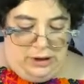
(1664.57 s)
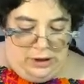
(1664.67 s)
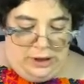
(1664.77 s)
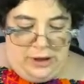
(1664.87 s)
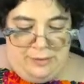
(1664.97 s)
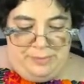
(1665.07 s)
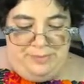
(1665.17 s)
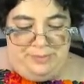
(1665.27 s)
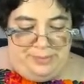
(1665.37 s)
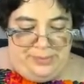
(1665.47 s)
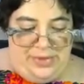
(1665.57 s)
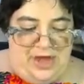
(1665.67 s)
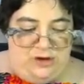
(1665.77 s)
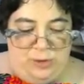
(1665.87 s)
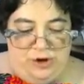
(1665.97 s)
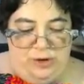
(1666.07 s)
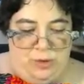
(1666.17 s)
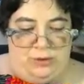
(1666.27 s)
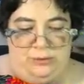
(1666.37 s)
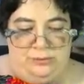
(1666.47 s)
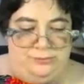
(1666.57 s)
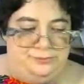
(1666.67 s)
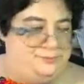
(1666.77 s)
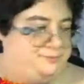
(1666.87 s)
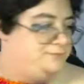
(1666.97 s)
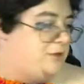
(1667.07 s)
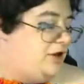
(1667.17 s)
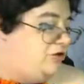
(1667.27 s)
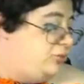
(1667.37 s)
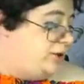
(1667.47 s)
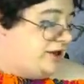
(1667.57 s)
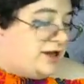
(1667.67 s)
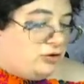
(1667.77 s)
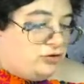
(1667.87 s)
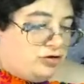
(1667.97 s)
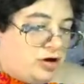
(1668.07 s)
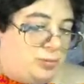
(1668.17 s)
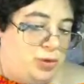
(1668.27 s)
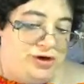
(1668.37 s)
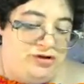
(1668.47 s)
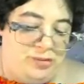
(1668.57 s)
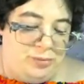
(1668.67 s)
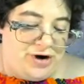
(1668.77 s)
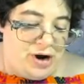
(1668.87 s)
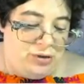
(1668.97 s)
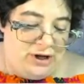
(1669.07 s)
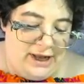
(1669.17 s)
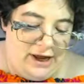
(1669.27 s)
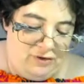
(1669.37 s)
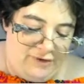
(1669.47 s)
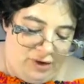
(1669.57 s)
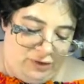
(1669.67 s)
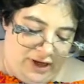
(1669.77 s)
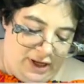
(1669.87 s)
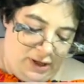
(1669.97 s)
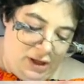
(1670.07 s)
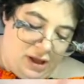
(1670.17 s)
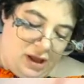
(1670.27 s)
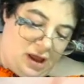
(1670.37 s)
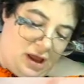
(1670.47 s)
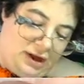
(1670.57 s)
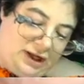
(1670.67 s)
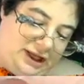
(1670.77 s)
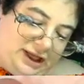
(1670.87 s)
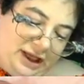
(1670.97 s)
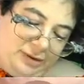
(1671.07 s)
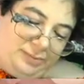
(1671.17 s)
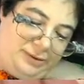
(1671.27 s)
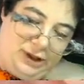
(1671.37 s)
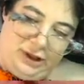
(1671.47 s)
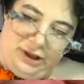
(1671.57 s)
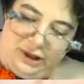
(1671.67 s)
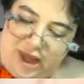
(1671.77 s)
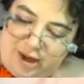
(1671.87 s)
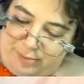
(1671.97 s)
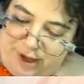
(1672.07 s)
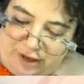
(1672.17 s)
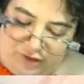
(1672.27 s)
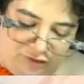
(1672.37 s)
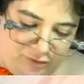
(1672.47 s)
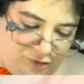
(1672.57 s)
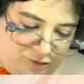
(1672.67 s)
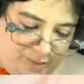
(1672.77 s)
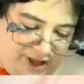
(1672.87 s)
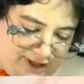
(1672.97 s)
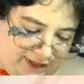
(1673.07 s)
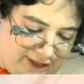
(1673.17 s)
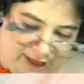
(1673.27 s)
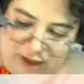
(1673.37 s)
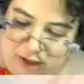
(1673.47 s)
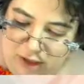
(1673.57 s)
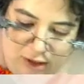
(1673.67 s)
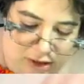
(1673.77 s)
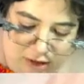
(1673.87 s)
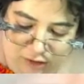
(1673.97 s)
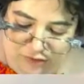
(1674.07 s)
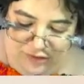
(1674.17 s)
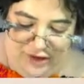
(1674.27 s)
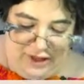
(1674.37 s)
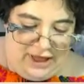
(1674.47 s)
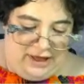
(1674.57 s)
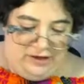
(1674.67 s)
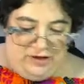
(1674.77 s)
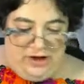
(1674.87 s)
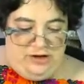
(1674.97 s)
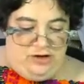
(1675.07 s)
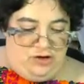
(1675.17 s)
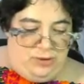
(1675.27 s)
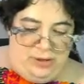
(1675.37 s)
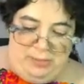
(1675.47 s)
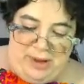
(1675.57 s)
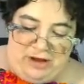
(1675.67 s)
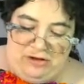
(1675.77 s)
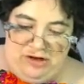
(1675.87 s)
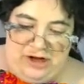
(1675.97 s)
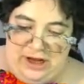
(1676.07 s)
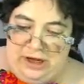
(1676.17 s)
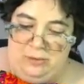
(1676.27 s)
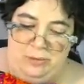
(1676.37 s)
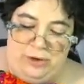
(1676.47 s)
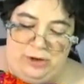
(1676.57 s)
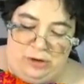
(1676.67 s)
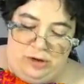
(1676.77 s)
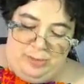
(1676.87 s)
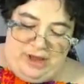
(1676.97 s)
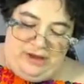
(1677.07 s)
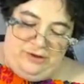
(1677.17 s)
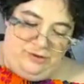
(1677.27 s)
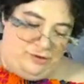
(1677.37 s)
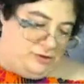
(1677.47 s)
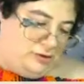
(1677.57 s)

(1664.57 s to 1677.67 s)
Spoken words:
Yeah, and that's what you want. So we can now start putting some brown clay around it. I'm going to keep that back as some spare clay, just in case I need to do any patching at any point on the base.